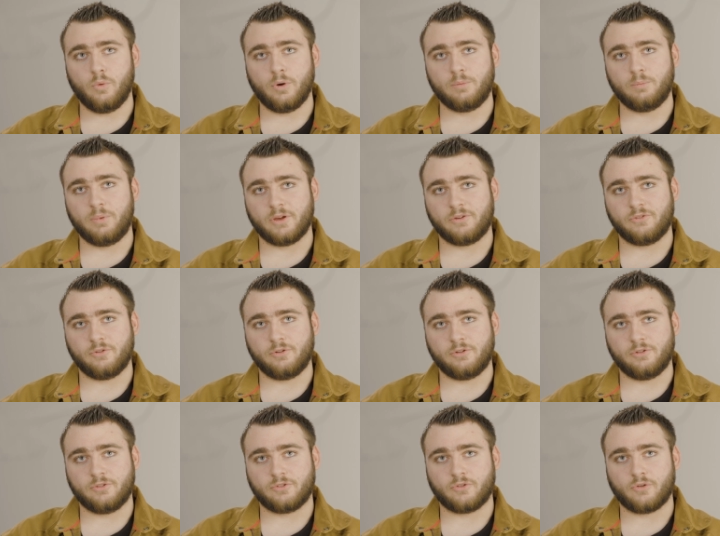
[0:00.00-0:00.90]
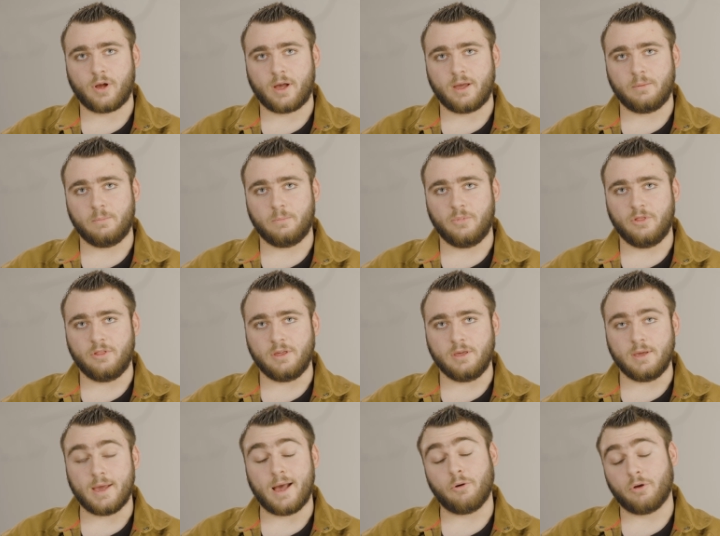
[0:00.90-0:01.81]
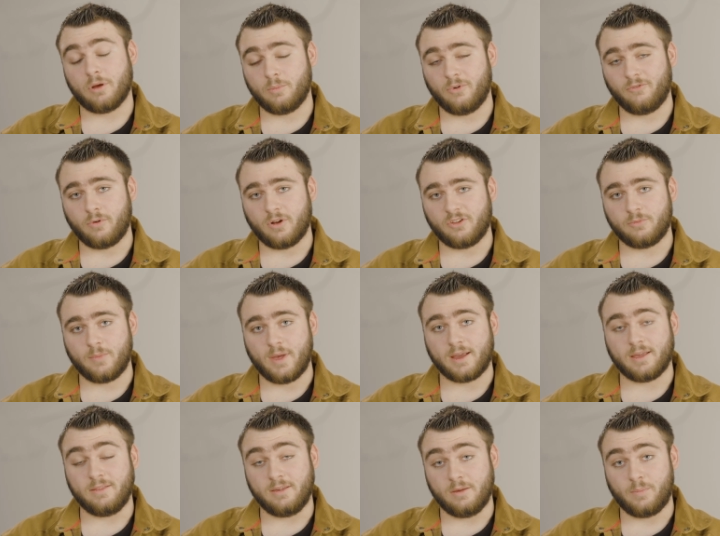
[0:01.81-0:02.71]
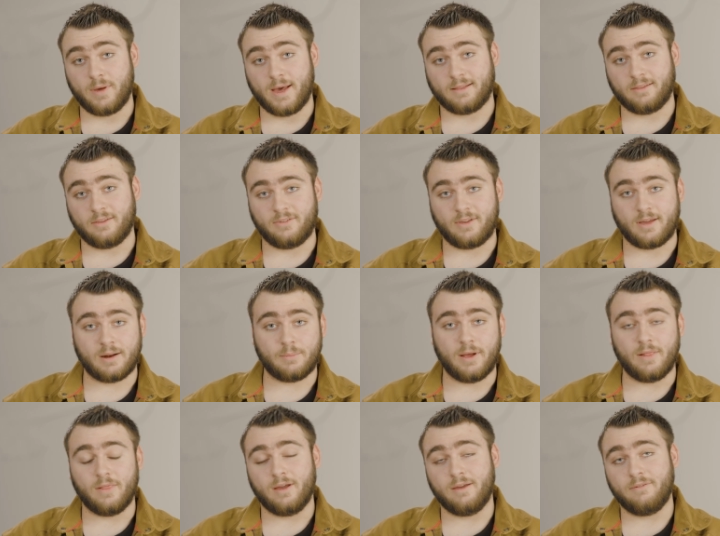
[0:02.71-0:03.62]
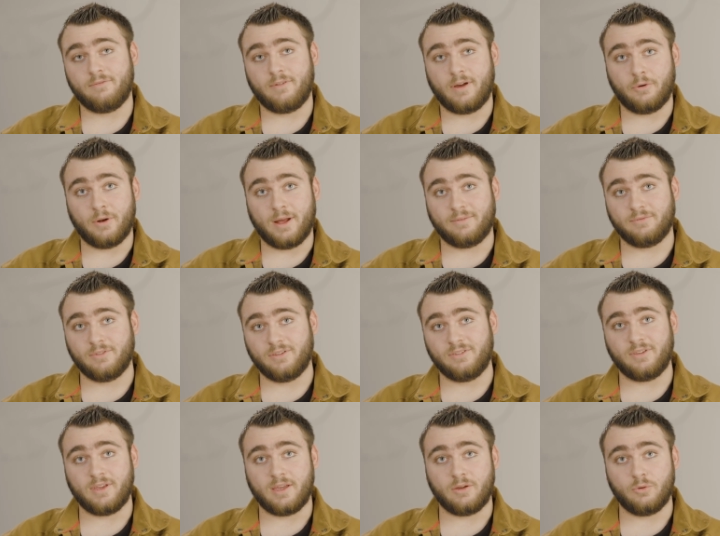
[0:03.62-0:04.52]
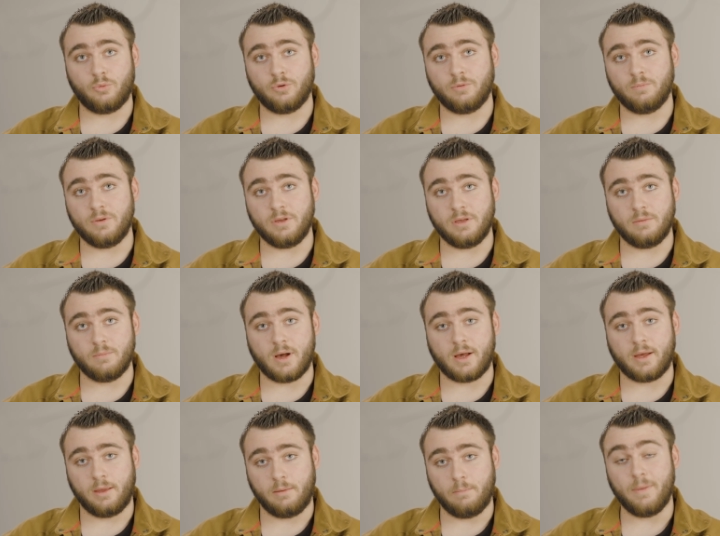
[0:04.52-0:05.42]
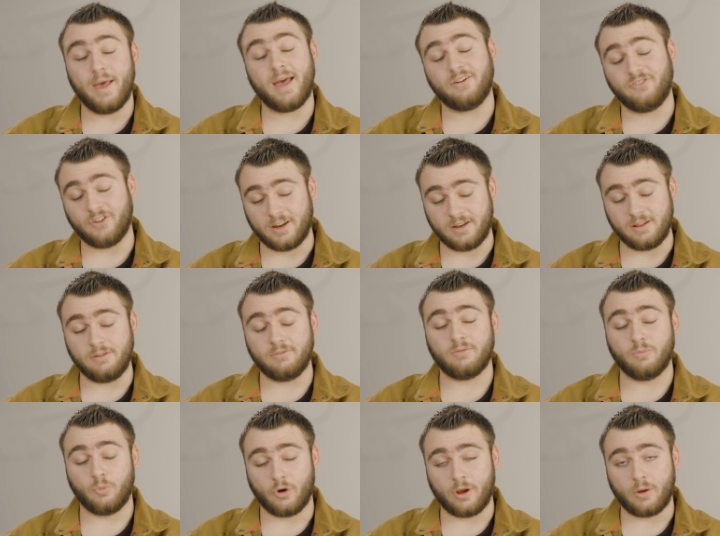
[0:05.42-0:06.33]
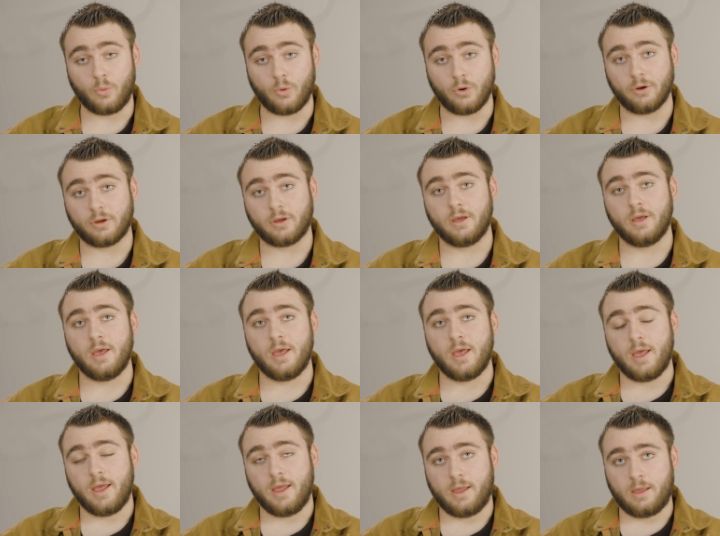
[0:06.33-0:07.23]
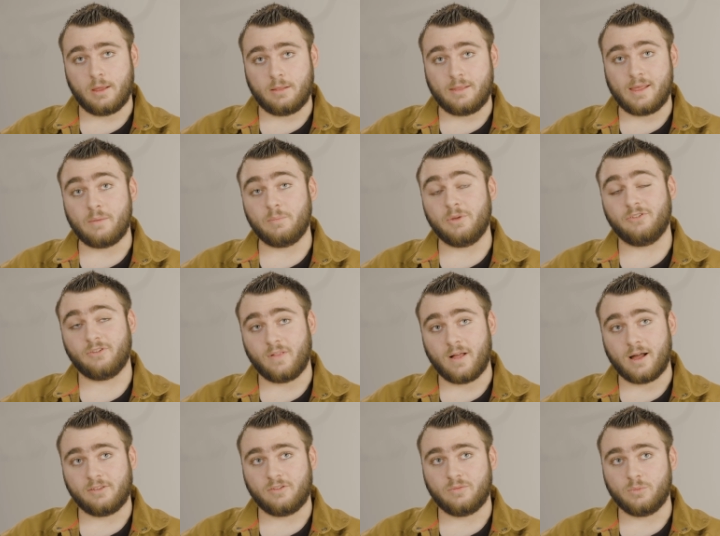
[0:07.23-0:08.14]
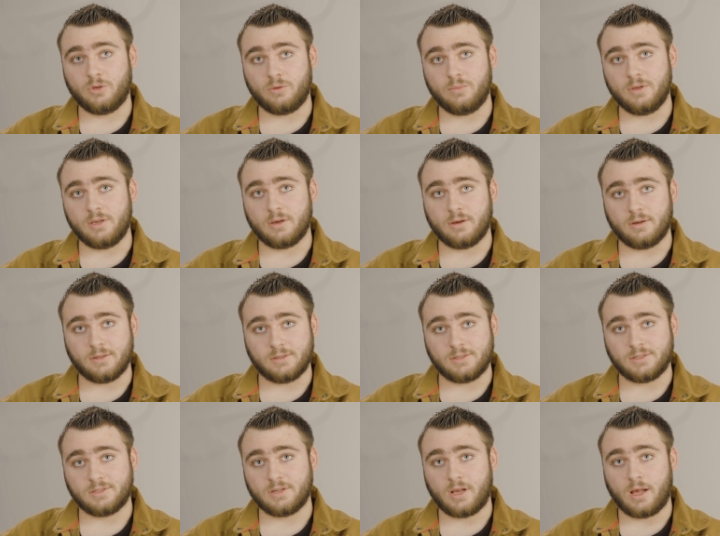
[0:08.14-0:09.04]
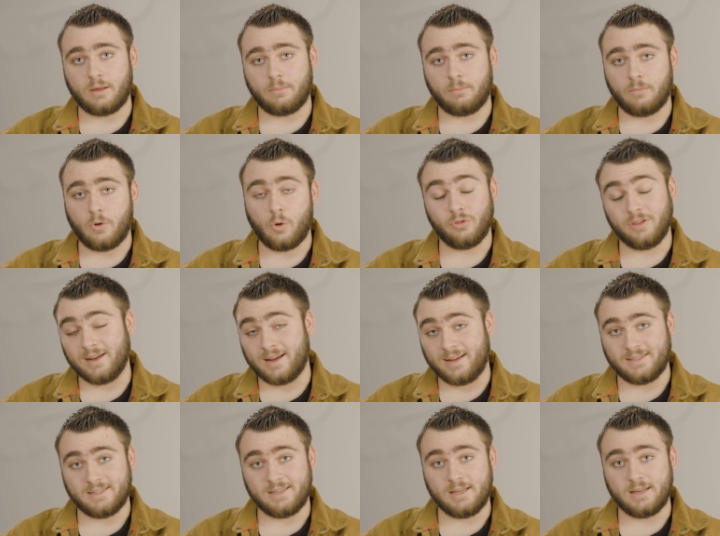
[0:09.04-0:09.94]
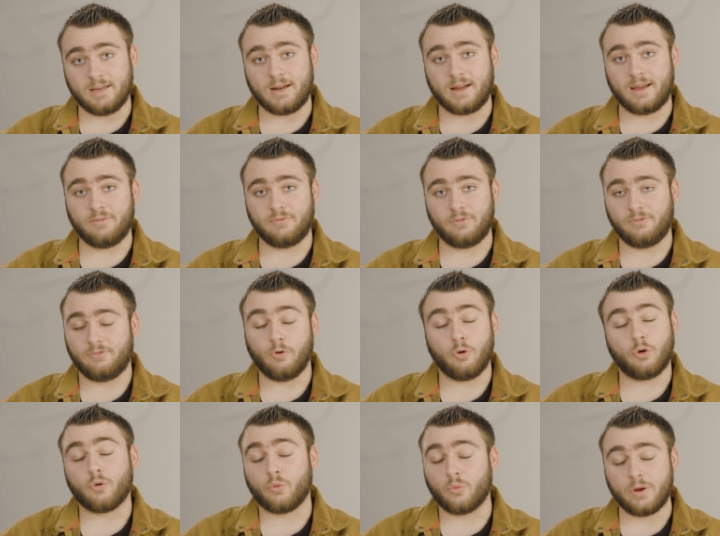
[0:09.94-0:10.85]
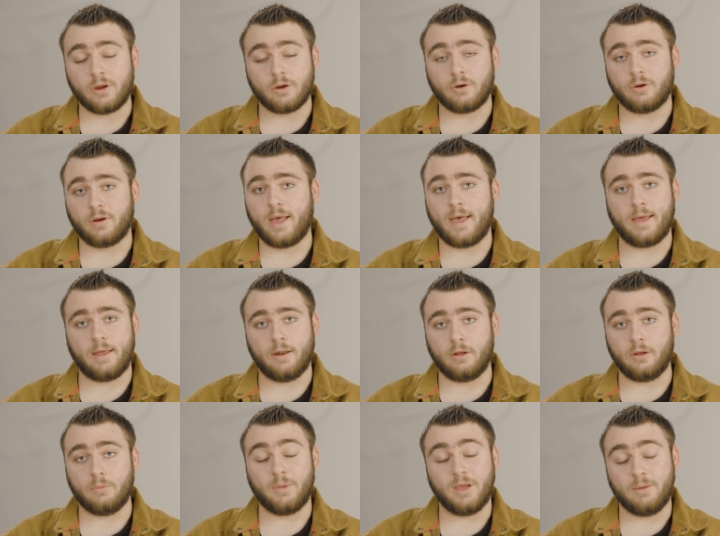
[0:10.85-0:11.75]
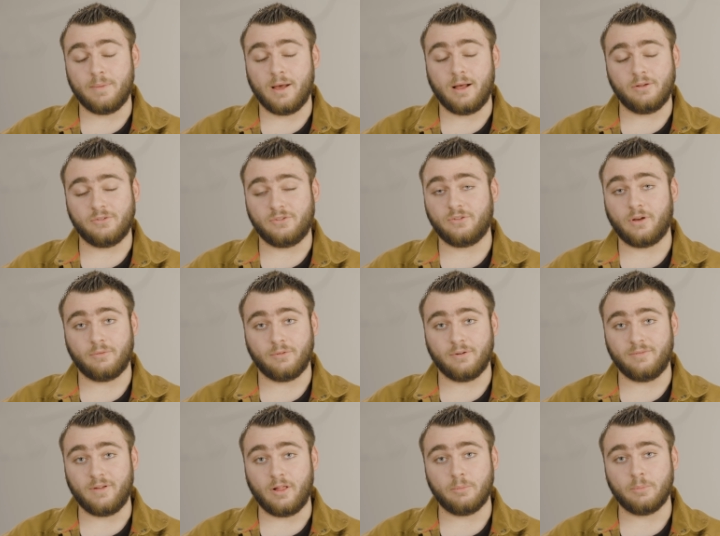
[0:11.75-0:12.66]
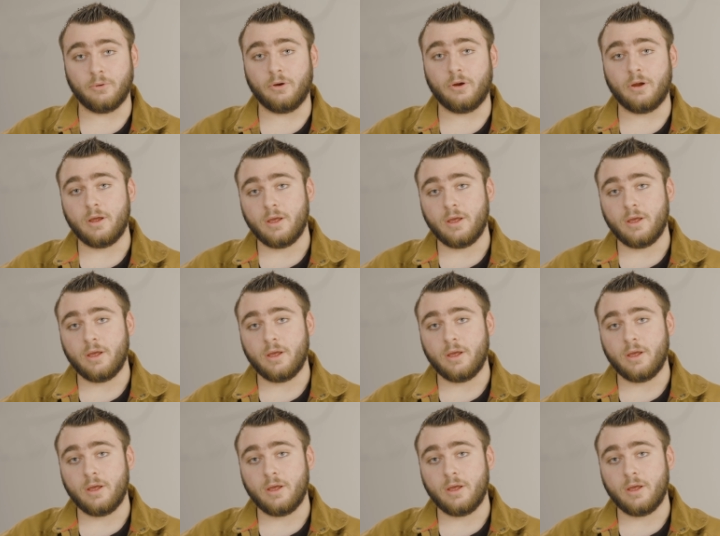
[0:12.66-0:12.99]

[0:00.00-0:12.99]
One picture to describe the outcome of West-M E C and the impact it's had on my life, I would have to say, would be my badge I D from where I work. And that means a lot to me because I'm only nineteen and I have a full career at uh, PayPal as a software developer.